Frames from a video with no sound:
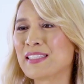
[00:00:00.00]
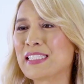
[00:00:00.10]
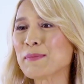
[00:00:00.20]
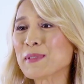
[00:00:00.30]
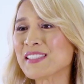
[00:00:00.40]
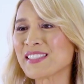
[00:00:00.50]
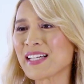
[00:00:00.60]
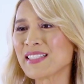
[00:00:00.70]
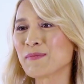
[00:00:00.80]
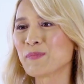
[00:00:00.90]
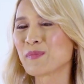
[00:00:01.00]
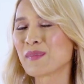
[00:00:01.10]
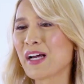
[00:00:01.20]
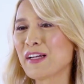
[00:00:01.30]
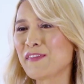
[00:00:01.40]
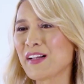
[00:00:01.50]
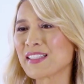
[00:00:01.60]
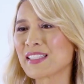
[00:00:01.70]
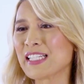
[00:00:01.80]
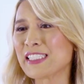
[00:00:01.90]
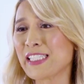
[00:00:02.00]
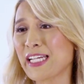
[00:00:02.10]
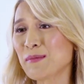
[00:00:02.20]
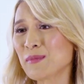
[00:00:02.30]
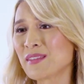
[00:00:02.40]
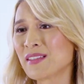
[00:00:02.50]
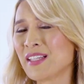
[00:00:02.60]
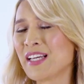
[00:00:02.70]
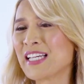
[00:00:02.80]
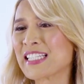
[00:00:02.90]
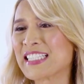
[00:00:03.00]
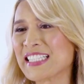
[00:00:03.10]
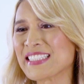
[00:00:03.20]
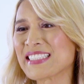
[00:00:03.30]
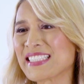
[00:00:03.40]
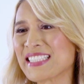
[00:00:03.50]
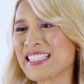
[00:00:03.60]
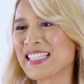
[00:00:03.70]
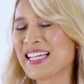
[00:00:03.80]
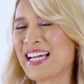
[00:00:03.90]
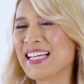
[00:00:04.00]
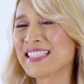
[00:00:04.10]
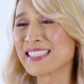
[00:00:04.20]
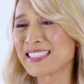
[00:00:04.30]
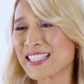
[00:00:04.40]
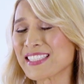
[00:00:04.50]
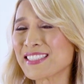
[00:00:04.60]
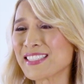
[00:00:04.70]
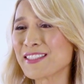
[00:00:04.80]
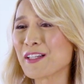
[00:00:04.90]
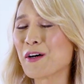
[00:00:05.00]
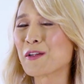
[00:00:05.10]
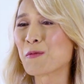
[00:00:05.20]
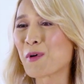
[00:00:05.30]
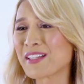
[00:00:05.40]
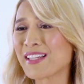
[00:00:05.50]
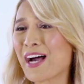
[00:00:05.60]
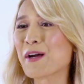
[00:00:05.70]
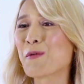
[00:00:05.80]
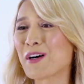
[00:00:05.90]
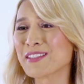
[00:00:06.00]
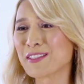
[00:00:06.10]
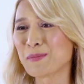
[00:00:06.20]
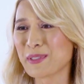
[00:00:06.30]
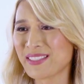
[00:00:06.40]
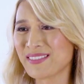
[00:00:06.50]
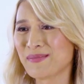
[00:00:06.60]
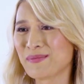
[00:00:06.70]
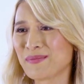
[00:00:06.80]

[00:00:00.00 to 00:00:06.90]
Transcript: Deep inside, I felt ashamed, guilty, and disgusted on what I wanted to be.